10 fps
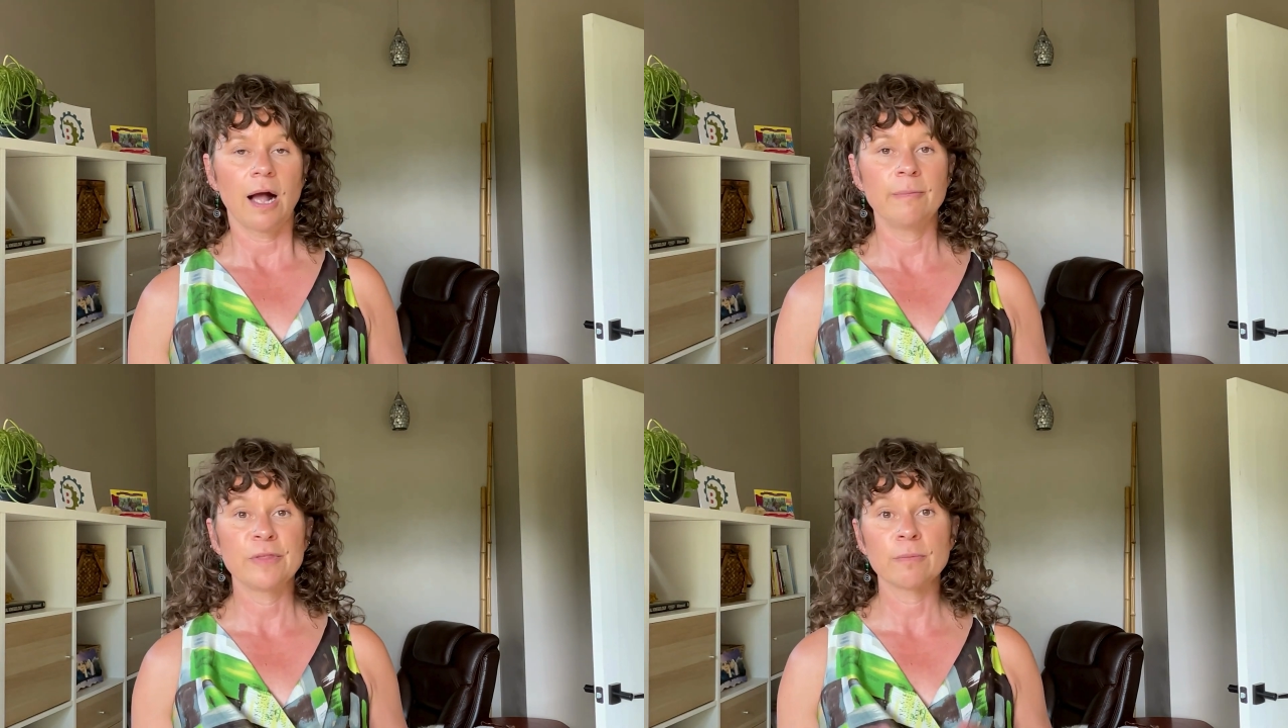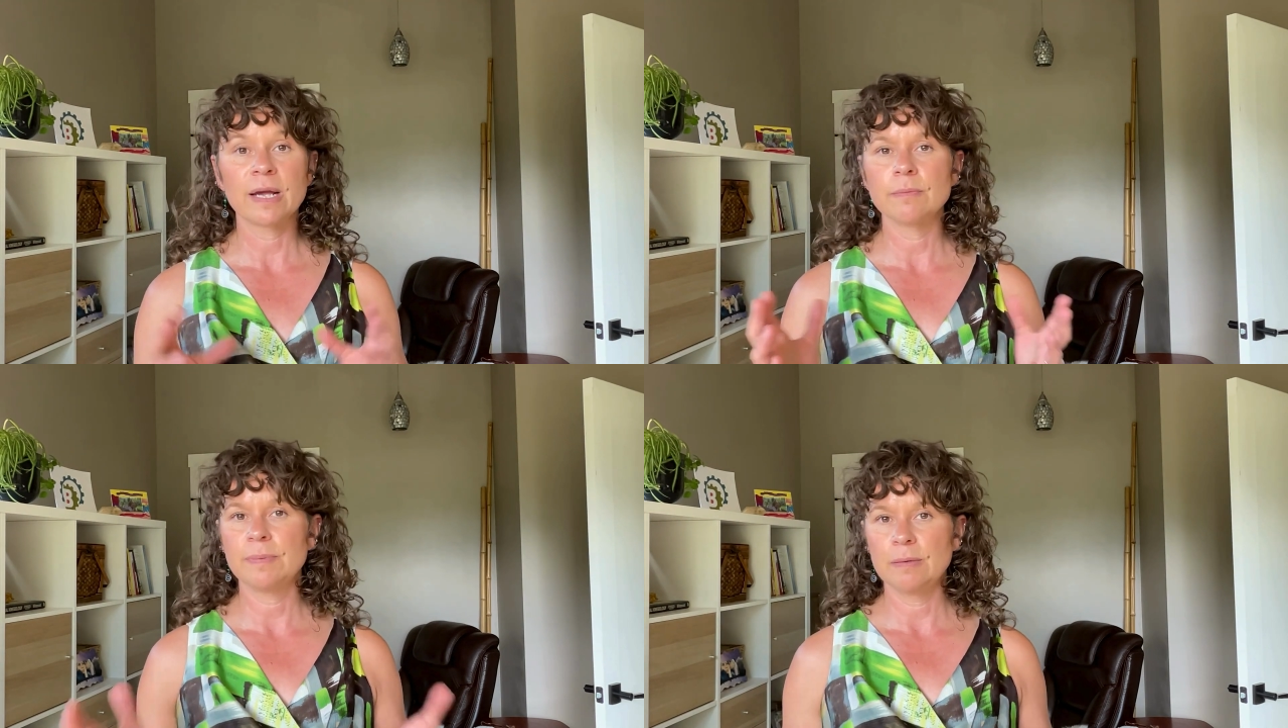There
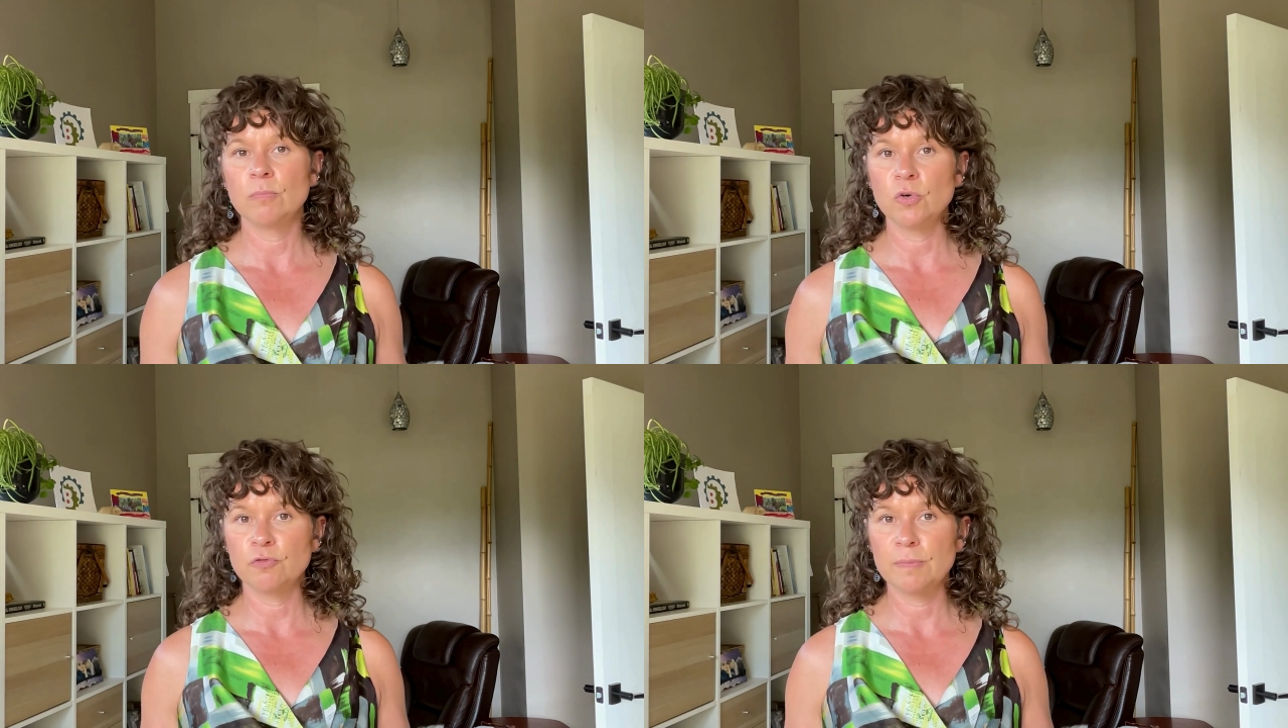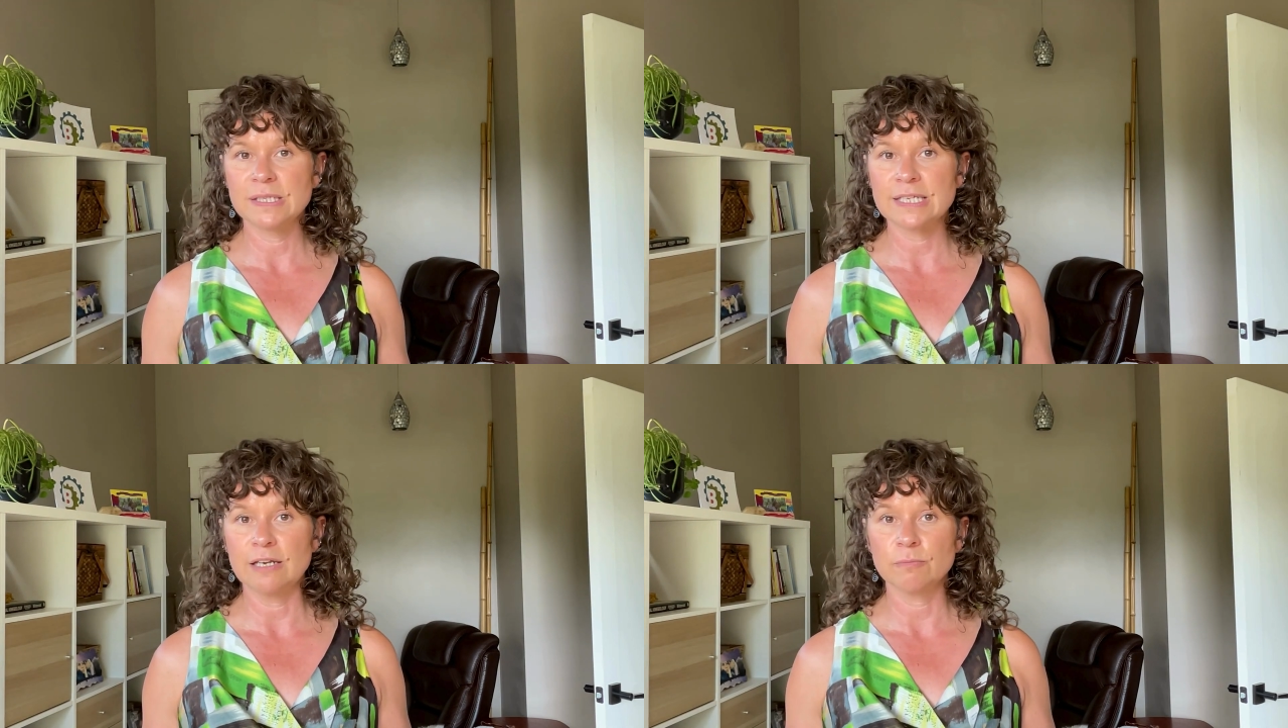might be
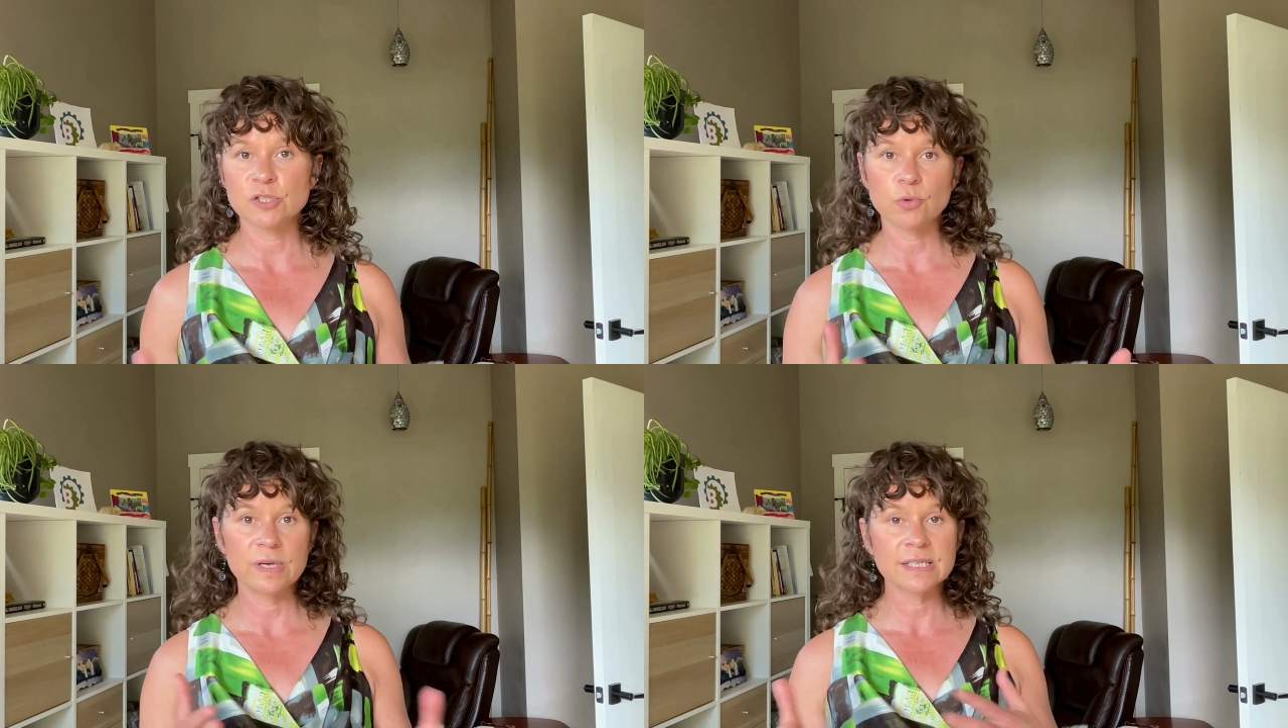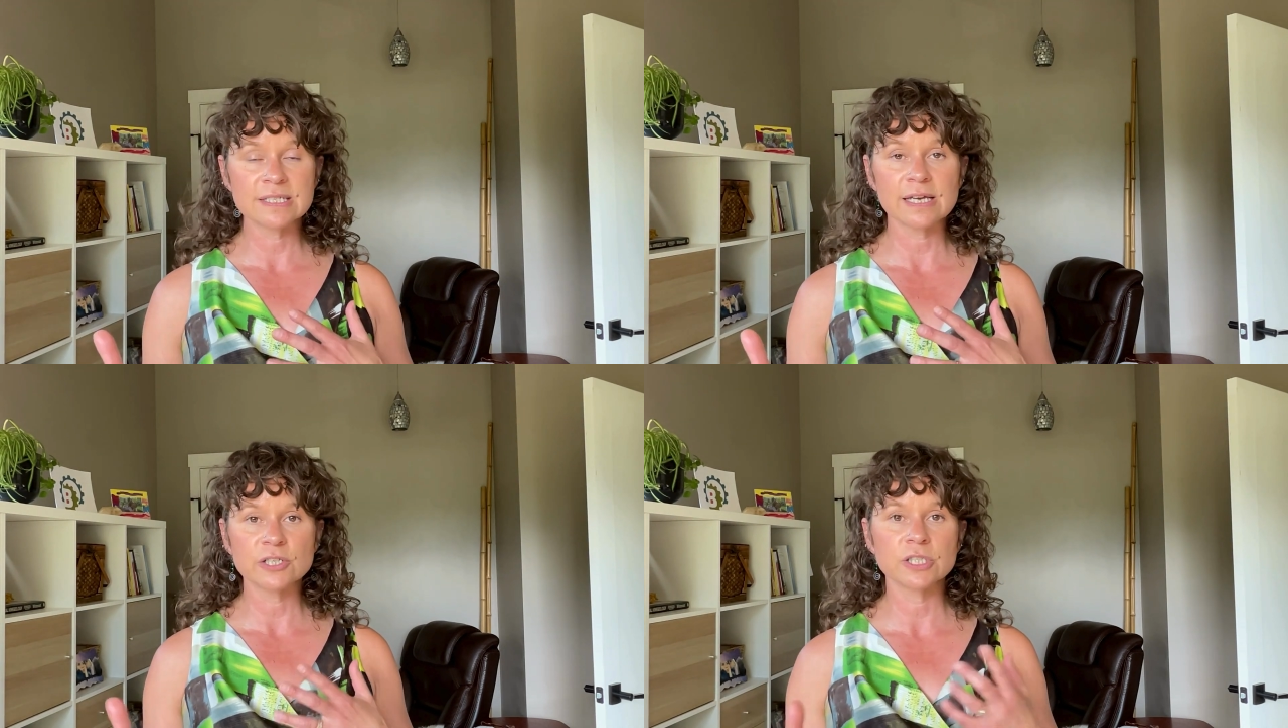movement in between
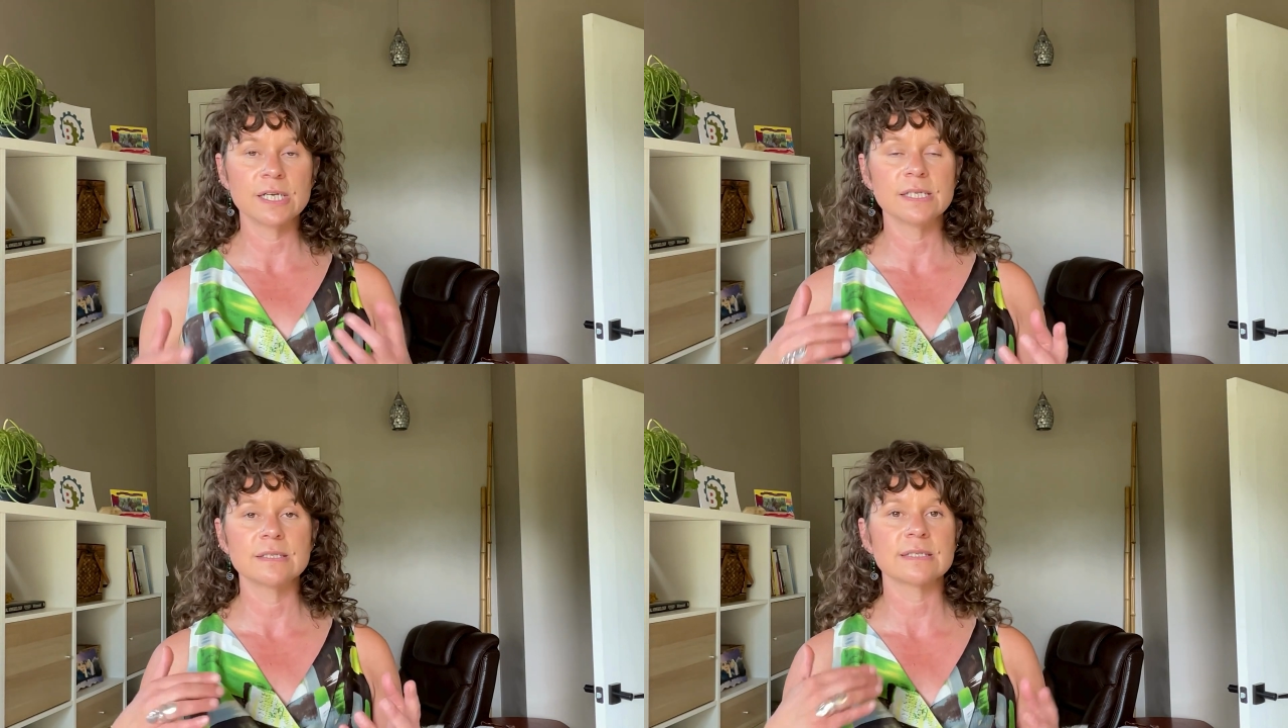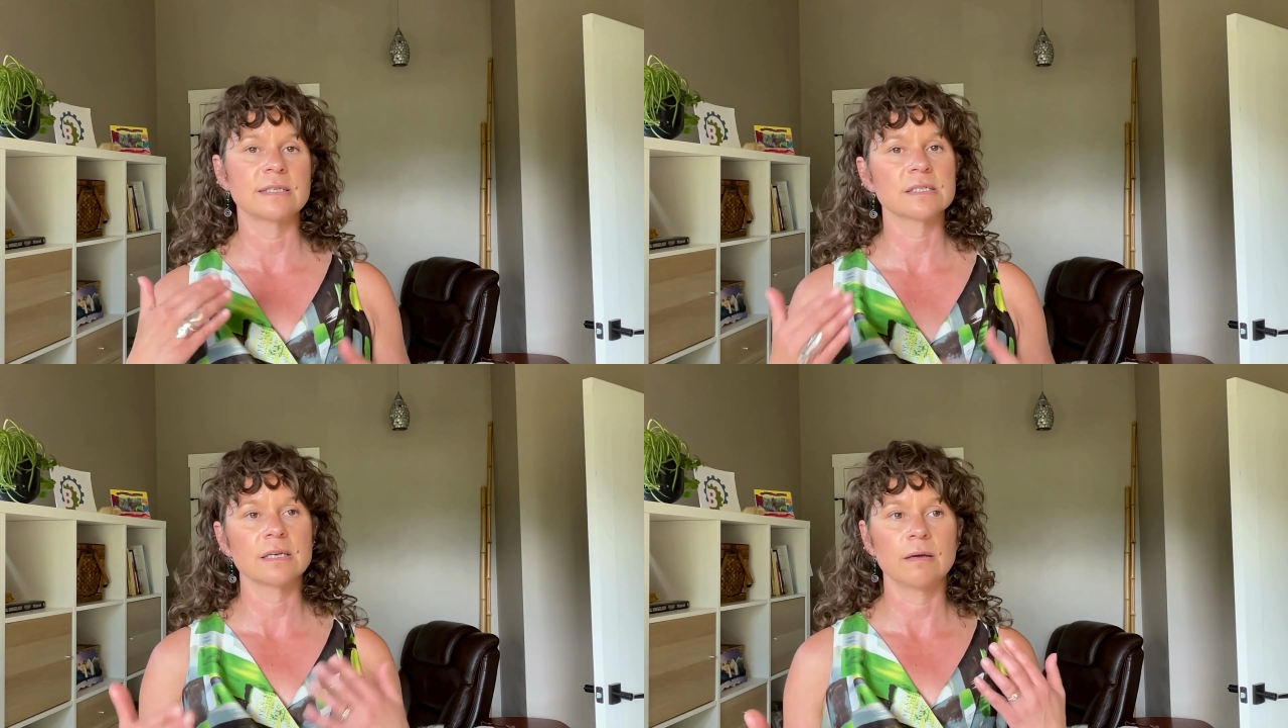sessions
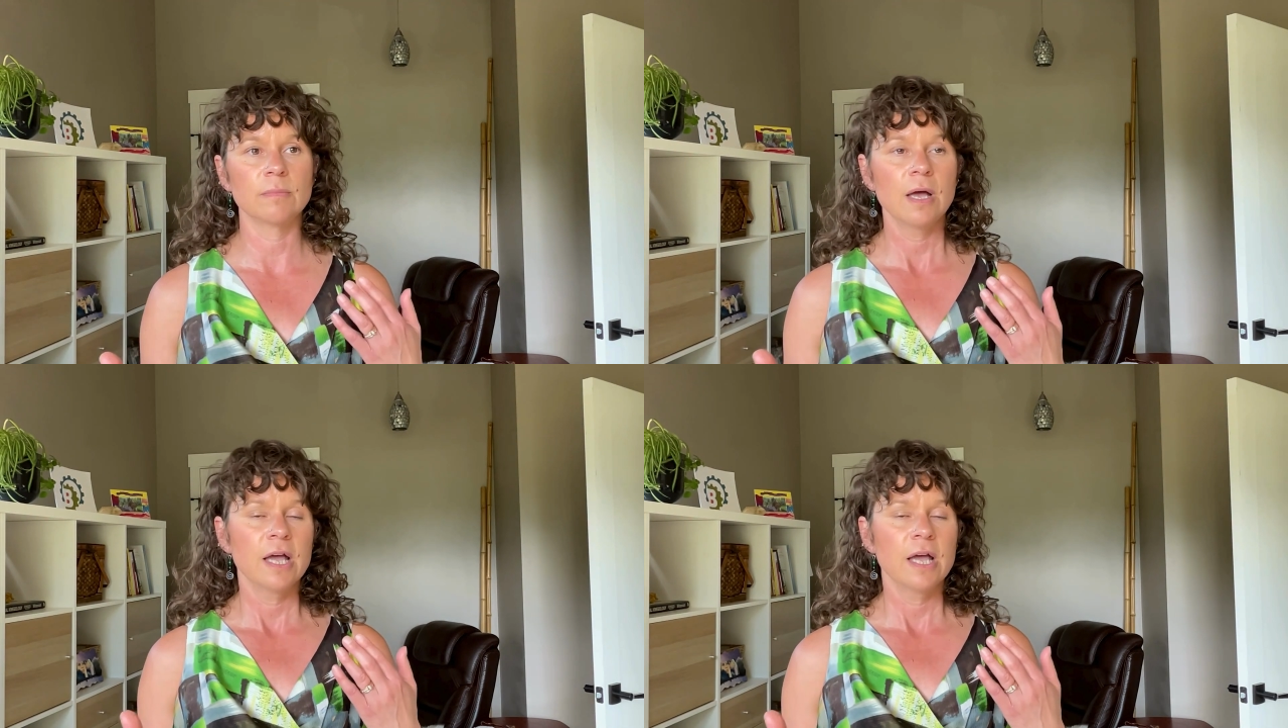and some,